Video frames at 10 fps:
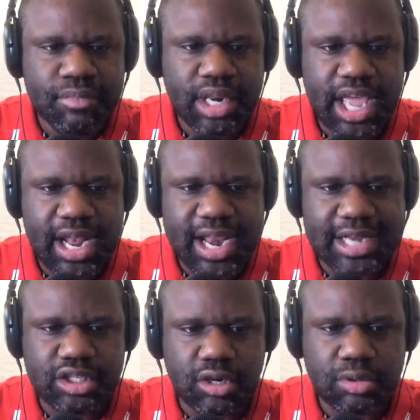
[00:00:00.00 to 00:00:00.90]
and that
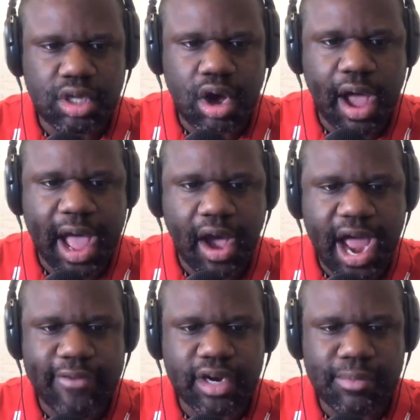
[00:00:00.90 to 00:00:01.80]
show was called "How
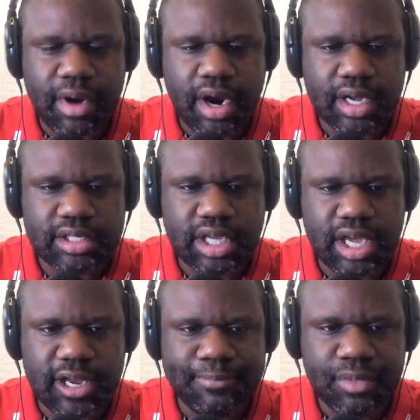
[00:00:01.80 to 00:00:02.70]
African Americans
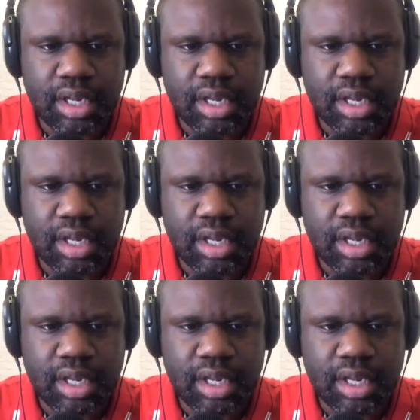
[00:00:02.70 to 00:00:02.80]
Can